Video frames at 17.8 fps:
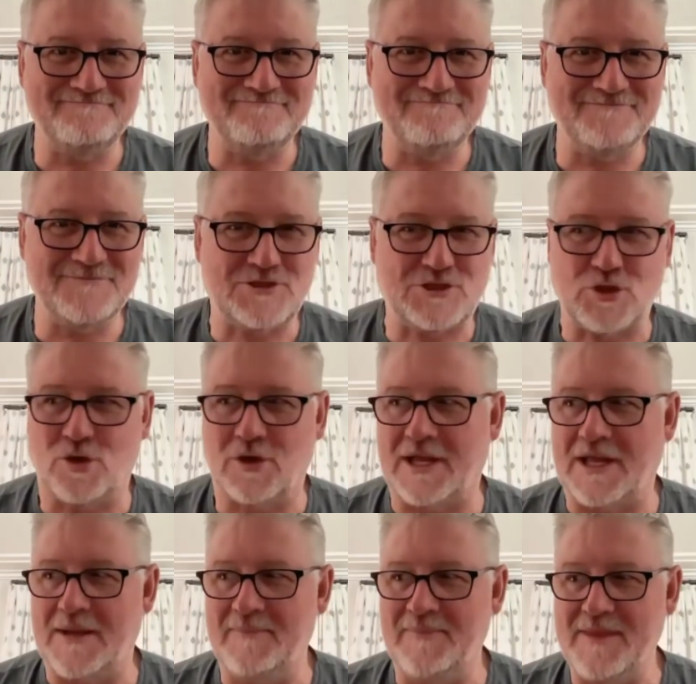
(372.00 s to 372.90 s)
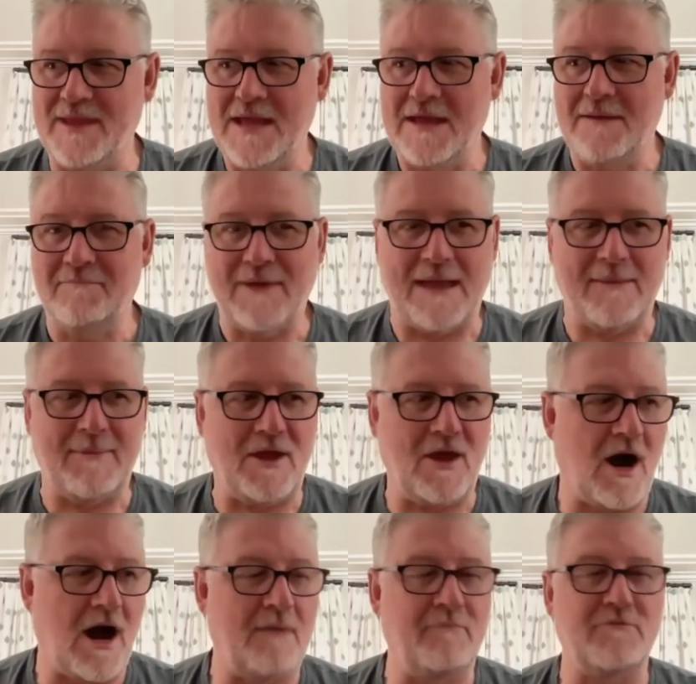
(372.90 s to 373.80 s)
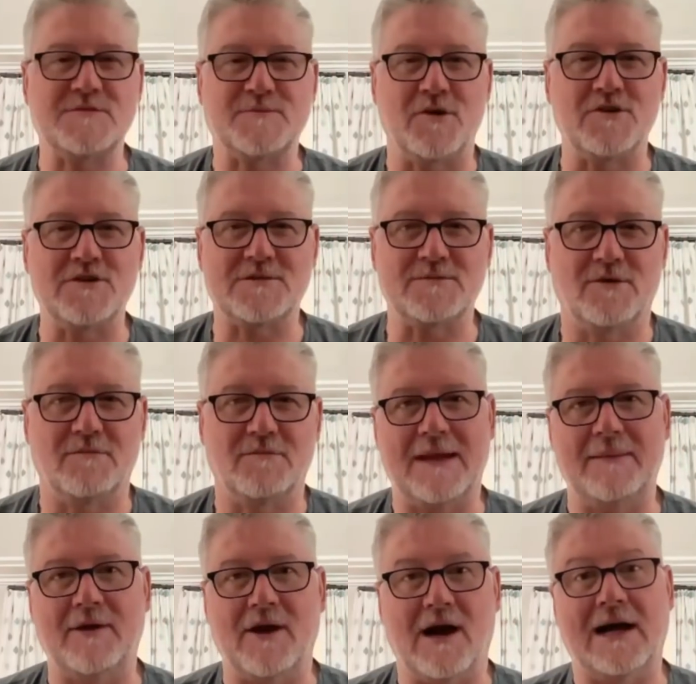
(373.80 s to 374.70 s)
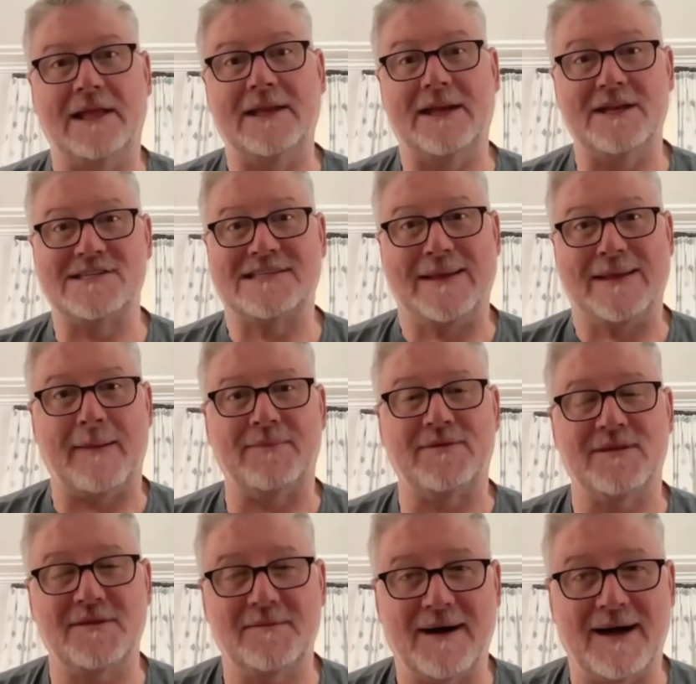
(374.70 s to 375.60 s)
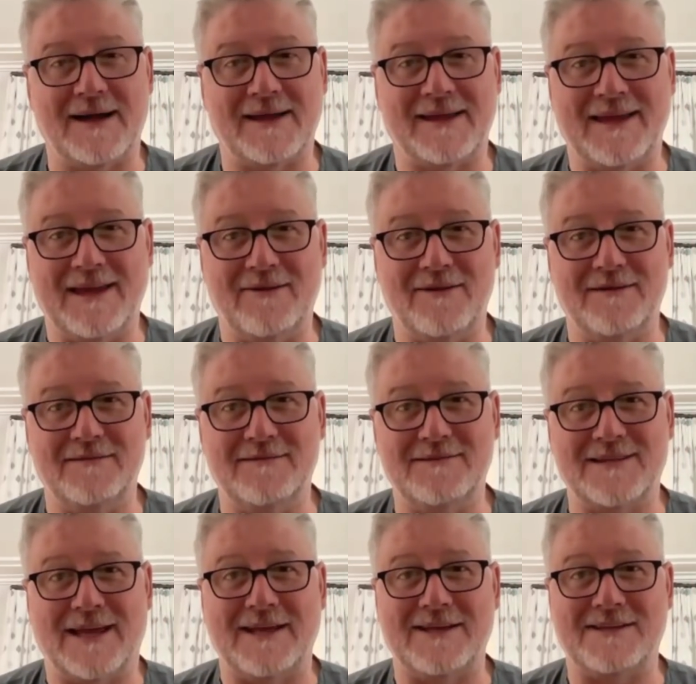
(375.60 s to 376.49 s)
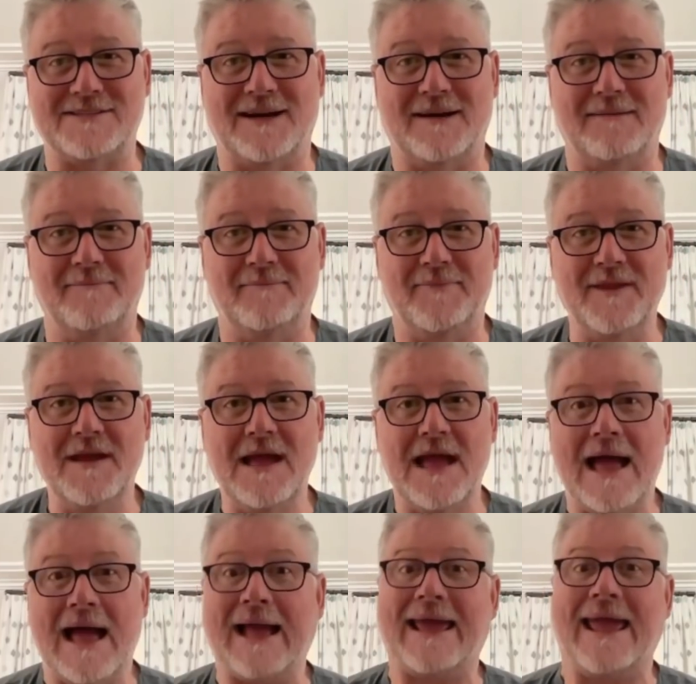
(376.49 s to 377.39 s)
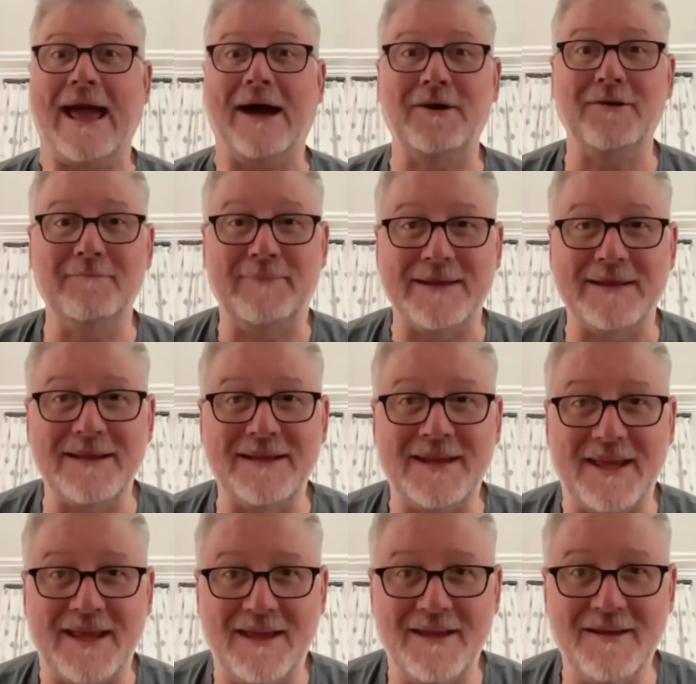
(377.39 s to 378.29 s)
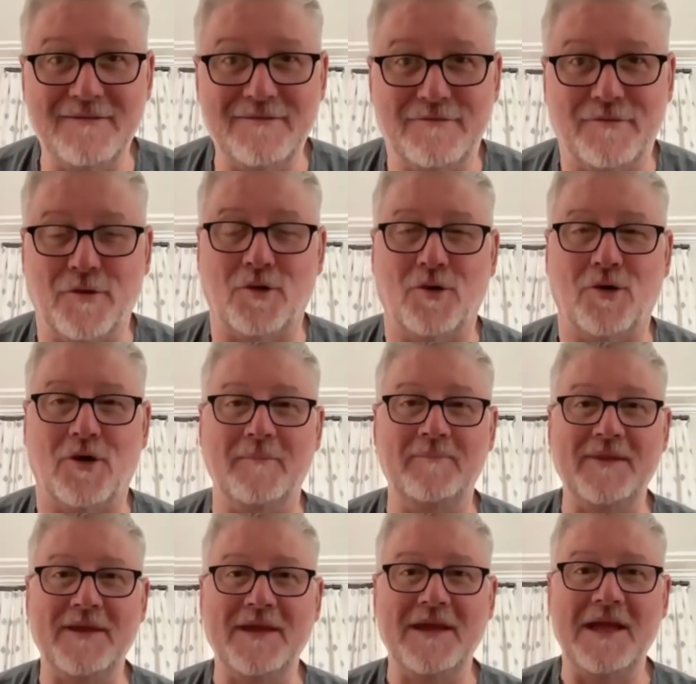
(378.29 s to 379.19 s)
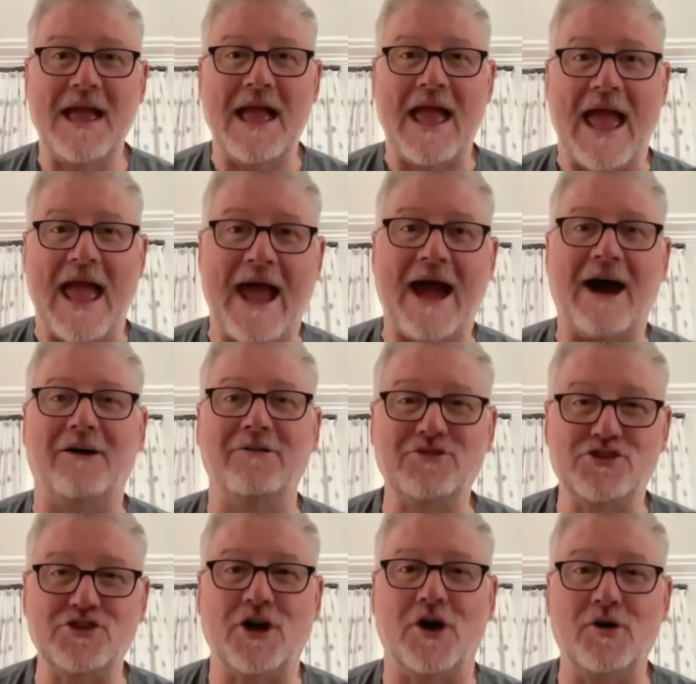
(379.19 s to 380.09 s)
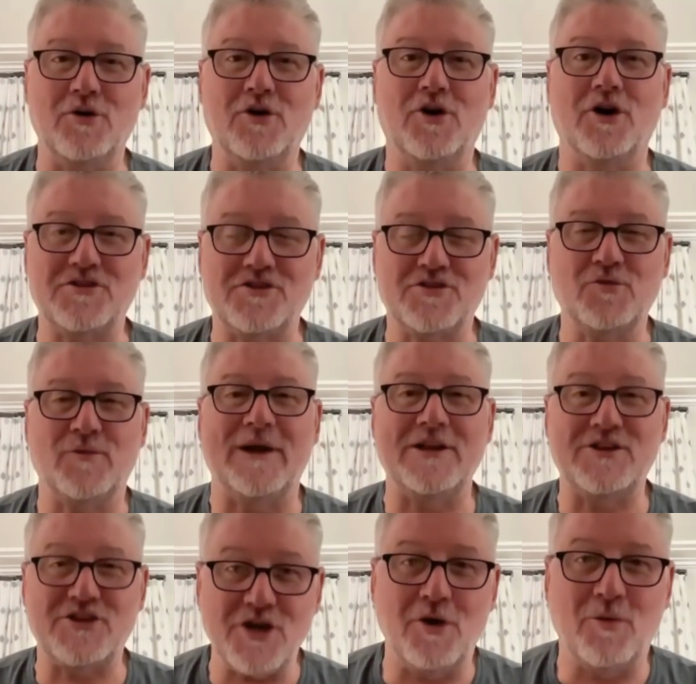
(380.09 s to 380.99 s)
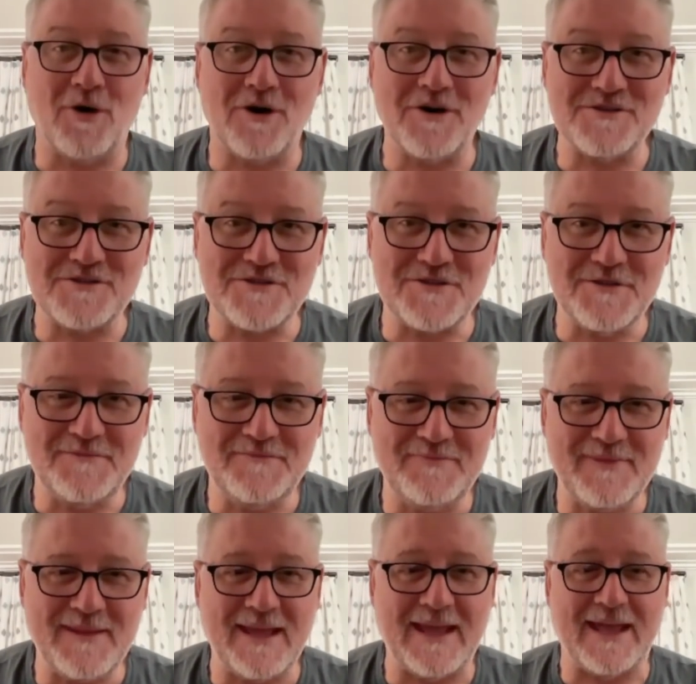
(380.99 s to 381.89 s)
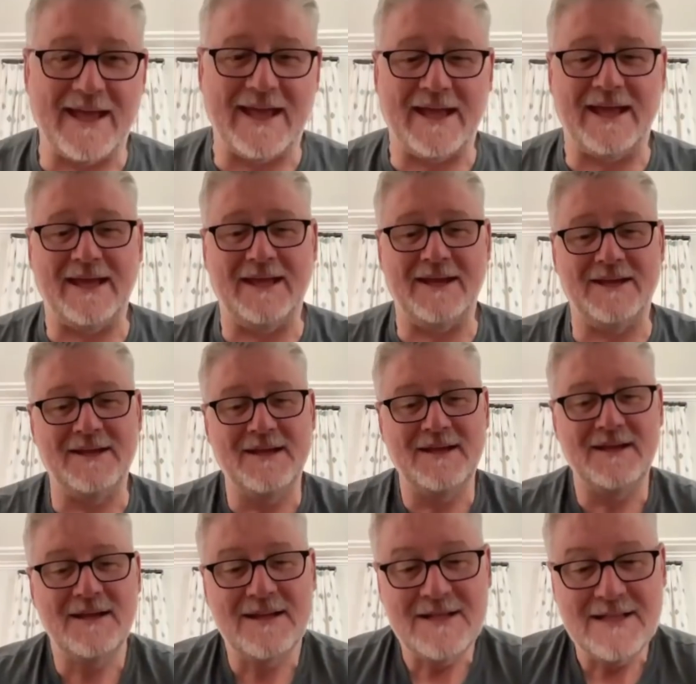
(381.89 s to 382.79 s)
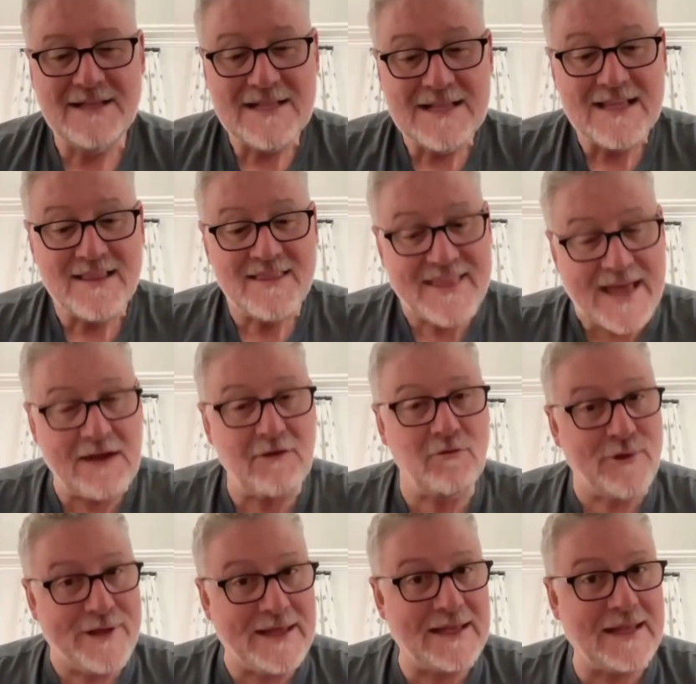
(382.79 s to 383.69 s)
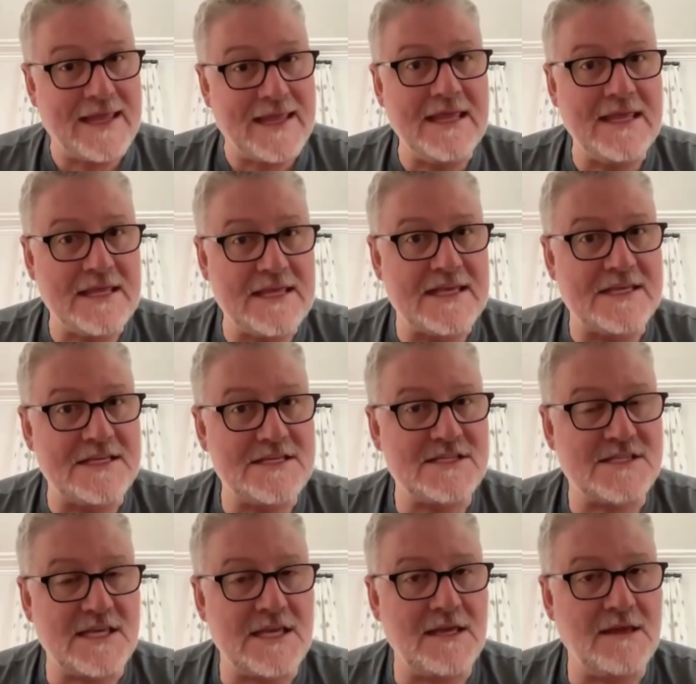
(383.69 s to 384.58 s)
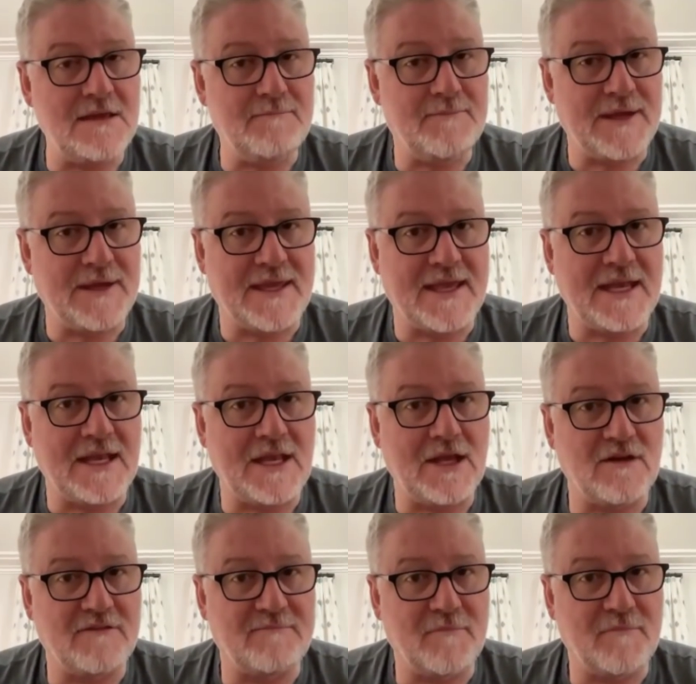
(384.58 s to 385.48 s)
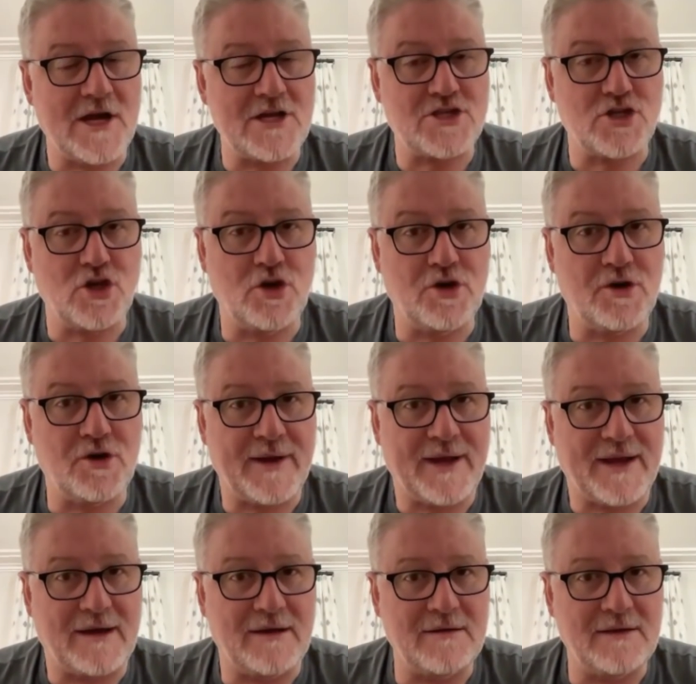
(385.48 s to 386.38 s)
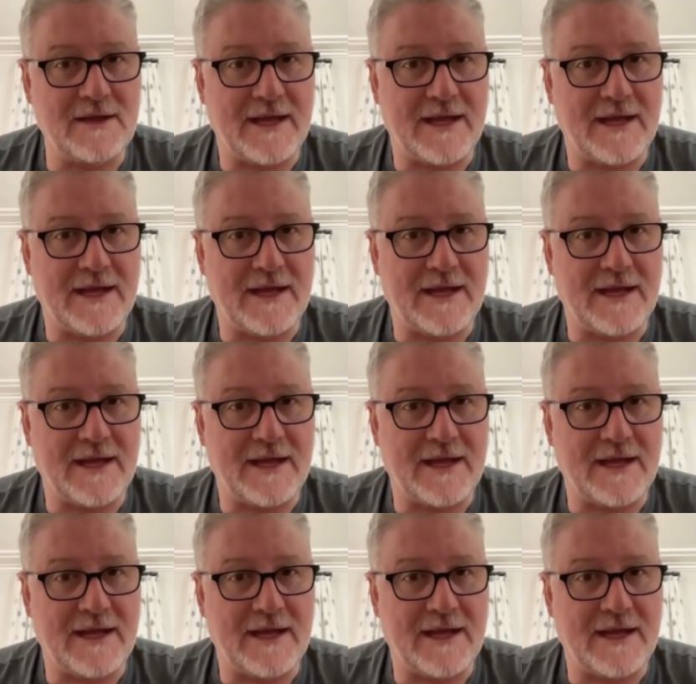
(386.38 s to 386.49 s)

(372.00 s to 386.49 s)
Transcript: Surely maybe I'm responsible. Maybe I need to step up to the mark here and take some accountability for how Joe got to where Joe was. And that really is the beginning of my turnaround.